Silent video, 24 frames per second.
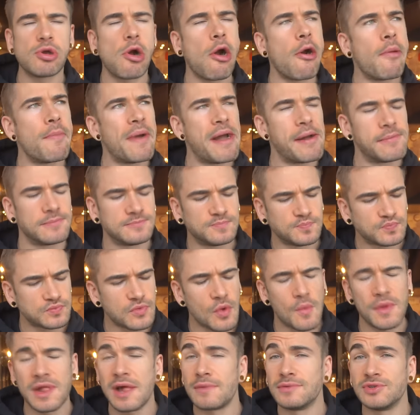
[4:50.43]
Oh man,
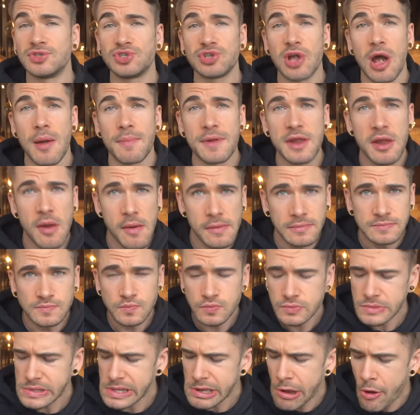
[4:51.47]
we have wasabi.
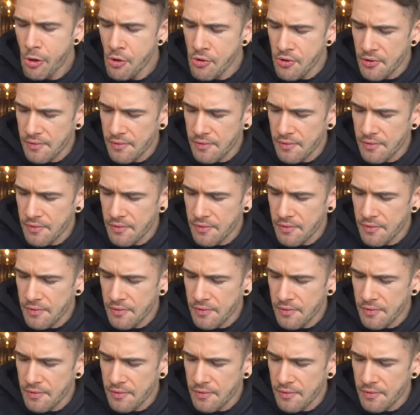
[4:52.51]
Ooh,